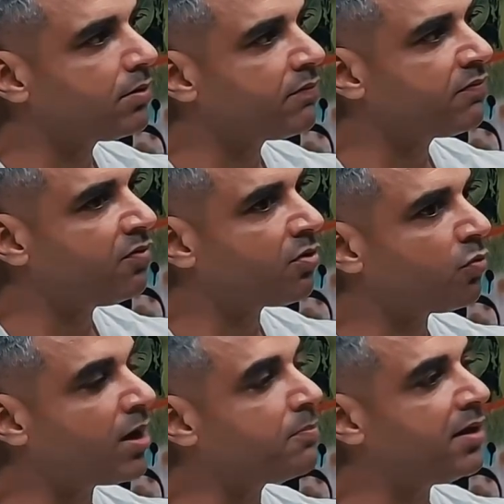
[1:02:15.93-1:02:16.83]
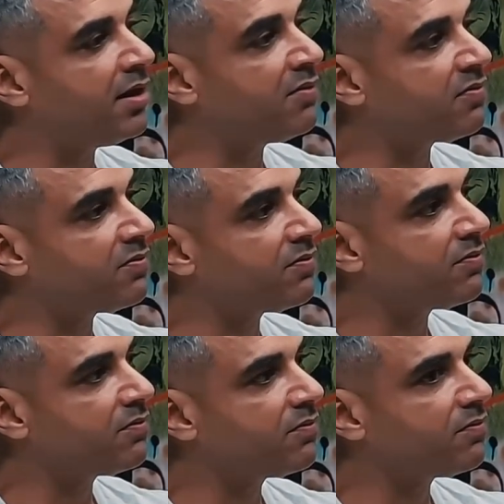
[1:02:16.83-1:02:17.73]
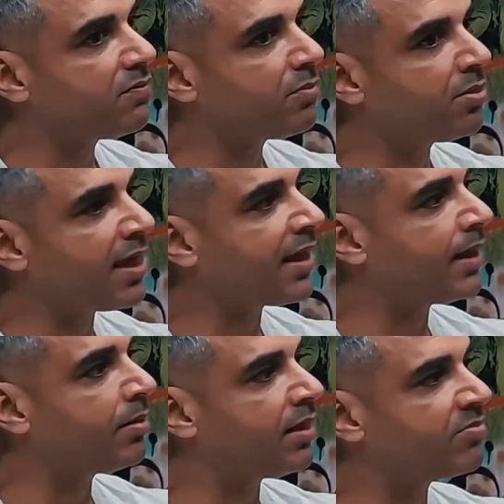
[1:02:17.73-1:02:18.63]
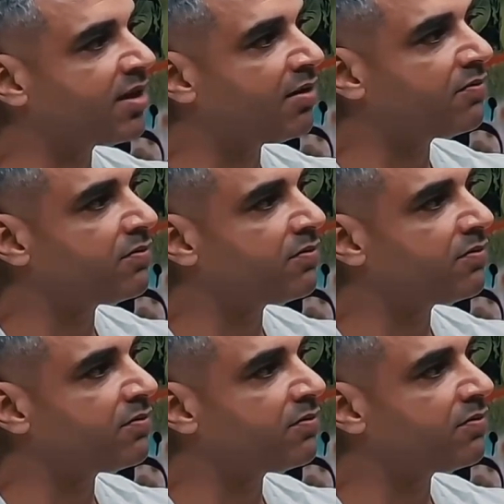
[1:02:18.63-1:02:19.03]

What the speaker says: For one belief, they kill themselves.